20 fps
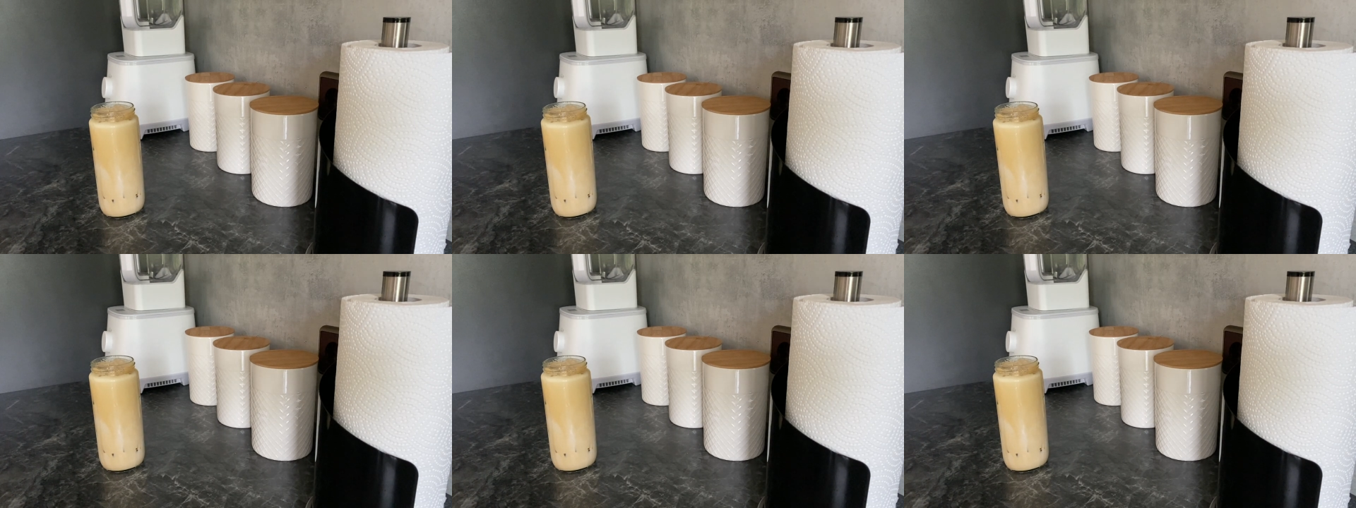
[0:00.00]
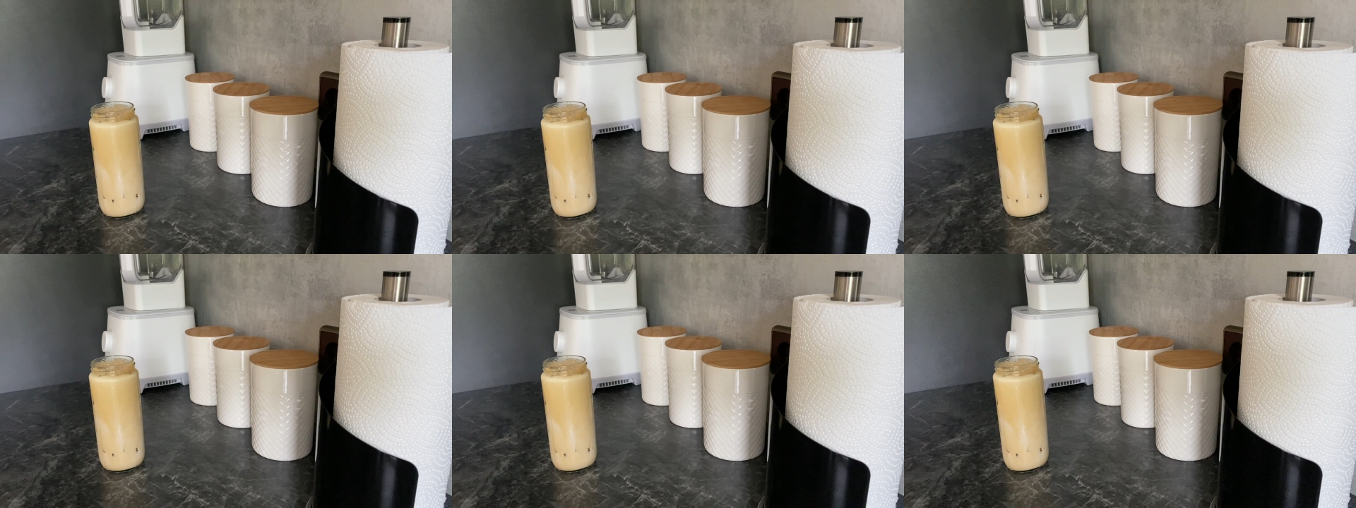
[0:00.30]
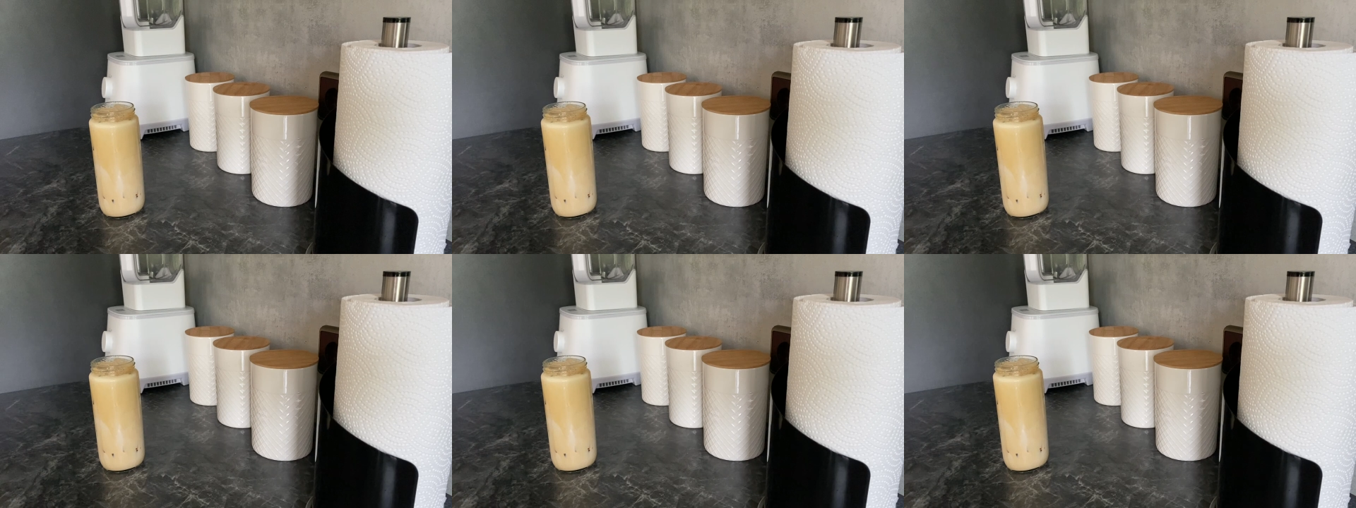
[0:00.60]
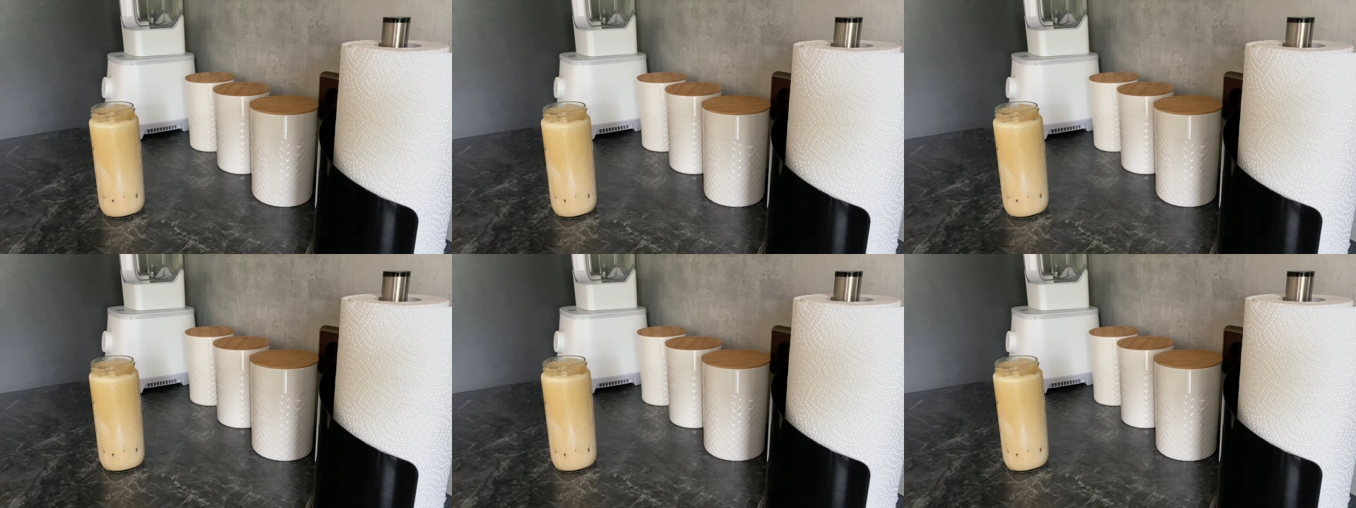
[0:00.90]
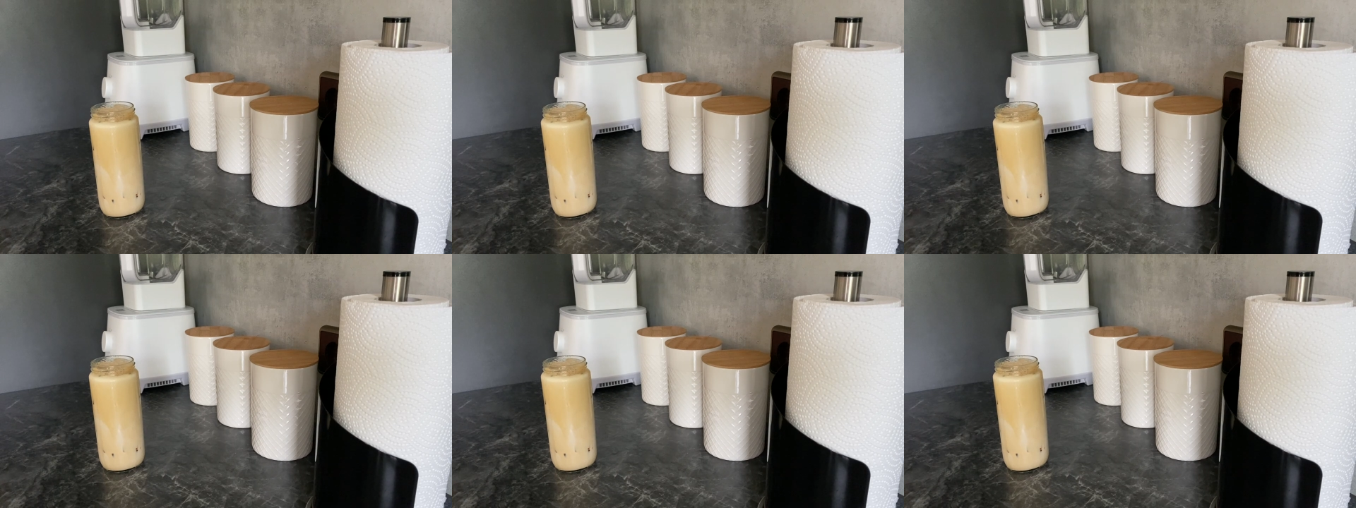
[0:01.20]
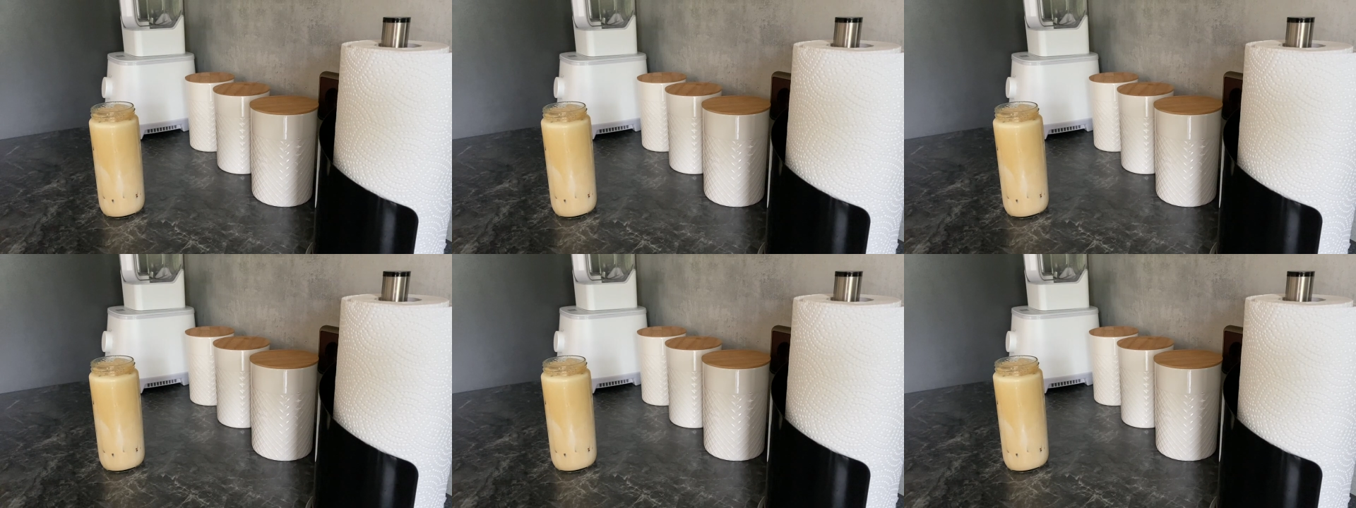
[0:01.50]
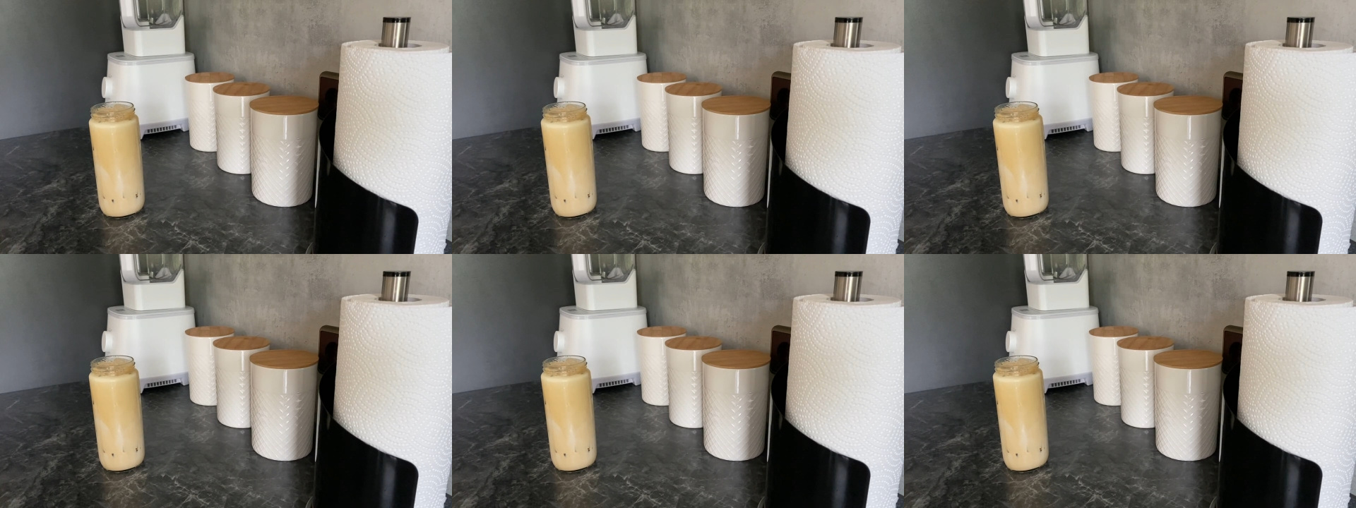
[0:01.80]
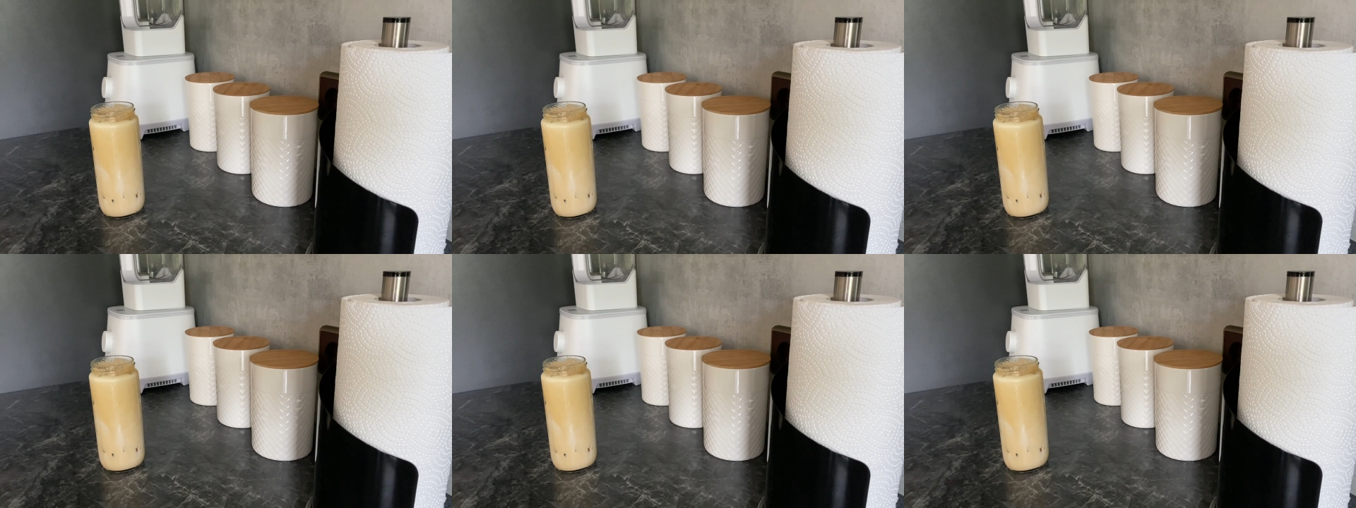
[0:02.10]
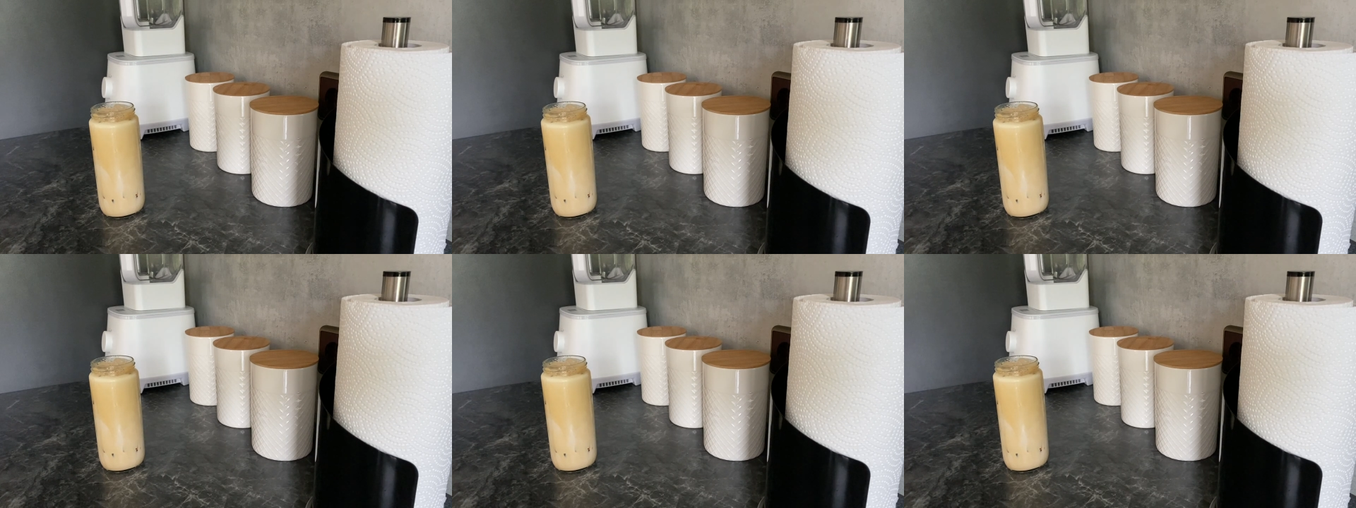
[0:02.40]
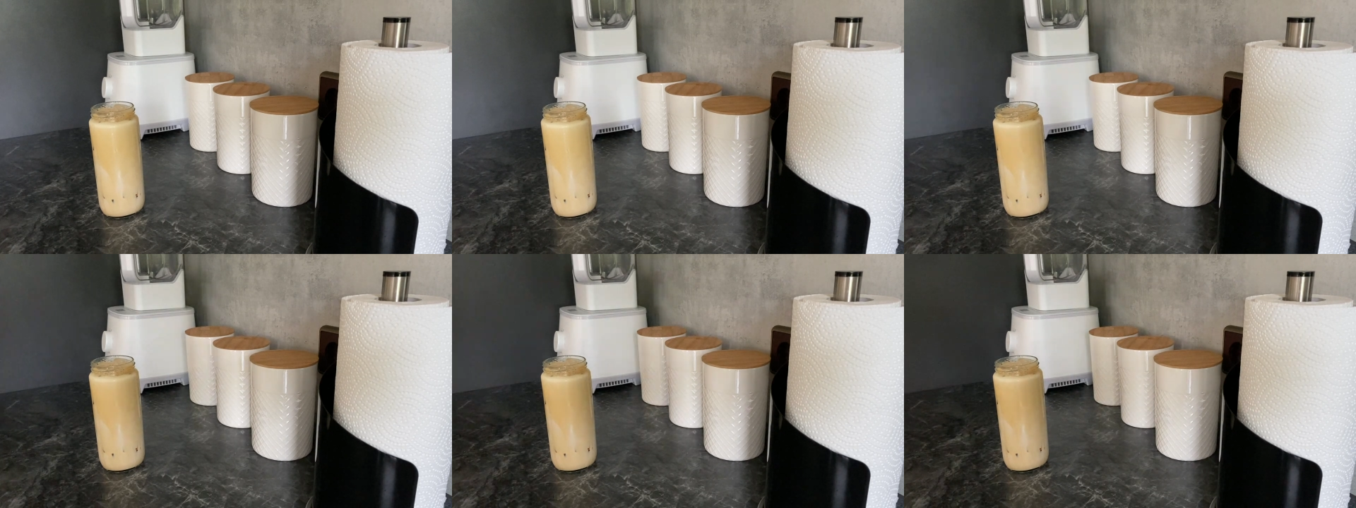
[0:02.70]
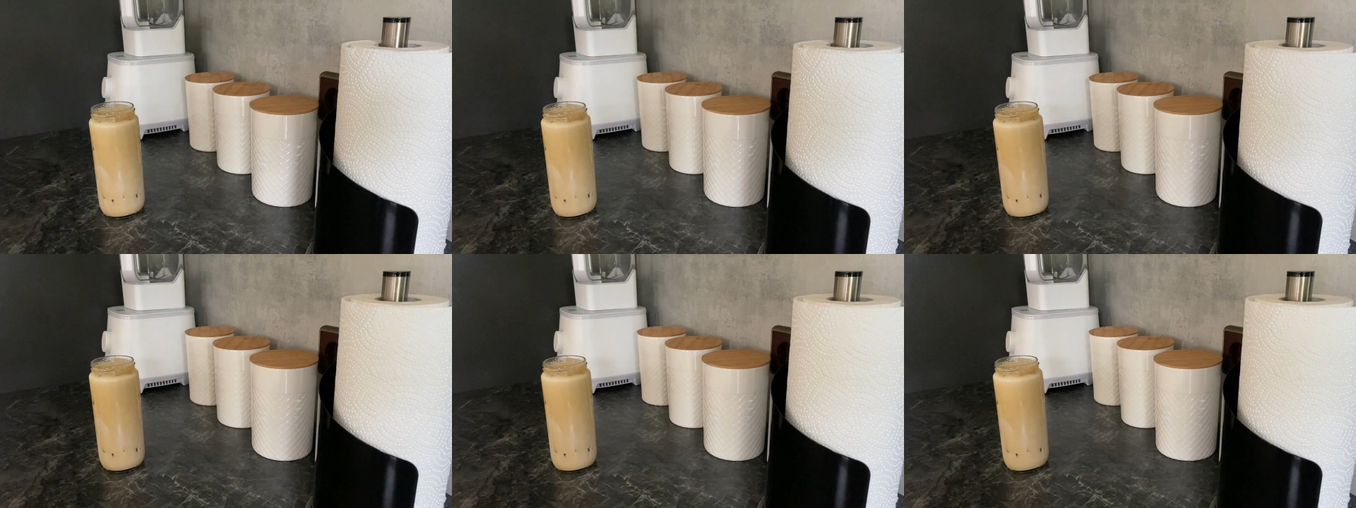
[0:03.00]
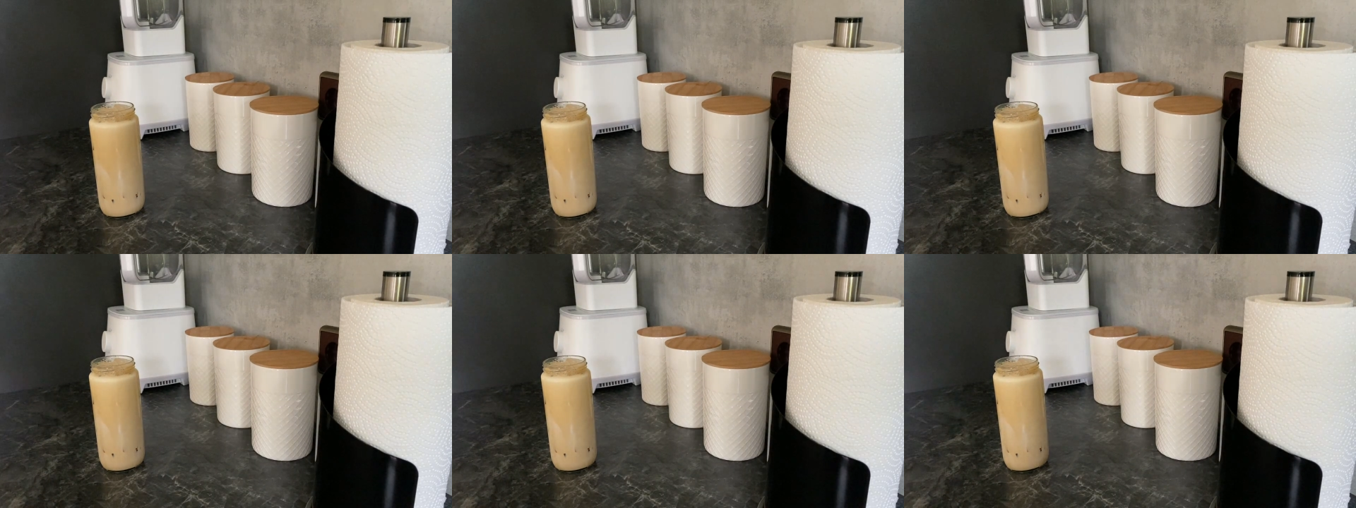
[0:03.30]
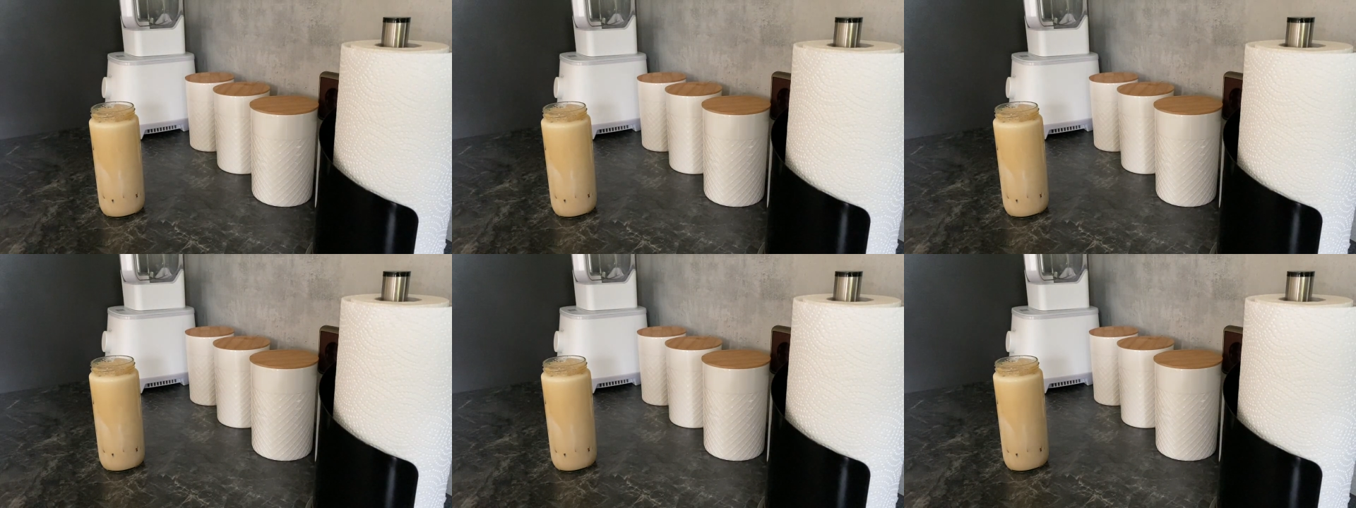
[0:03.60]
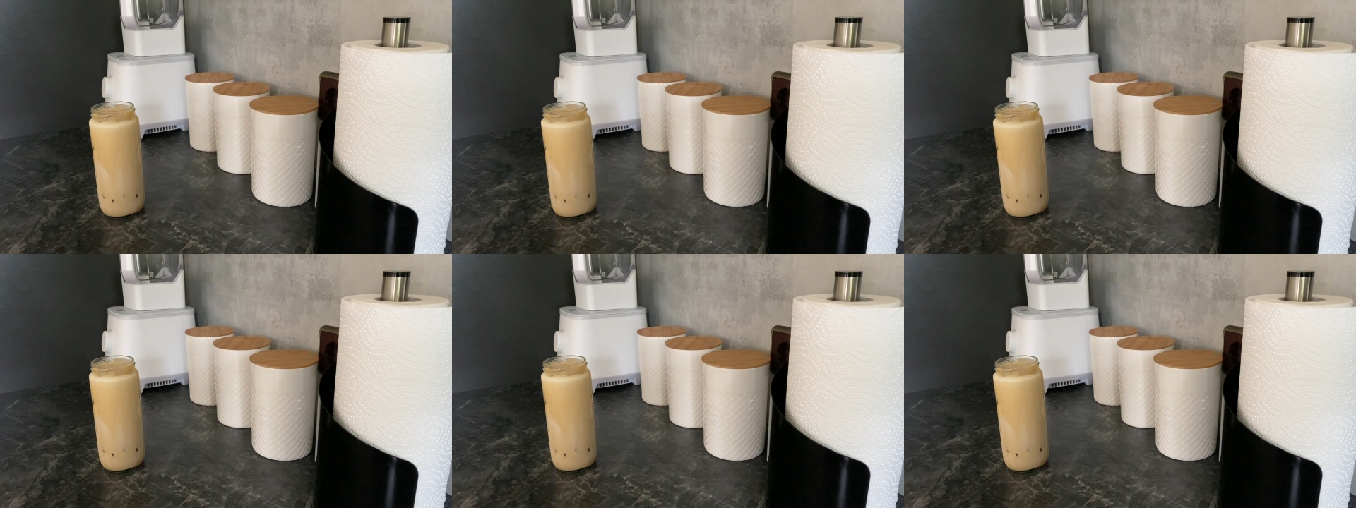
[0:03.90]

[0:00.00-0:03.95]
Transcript: Nobody's mouth can be seen.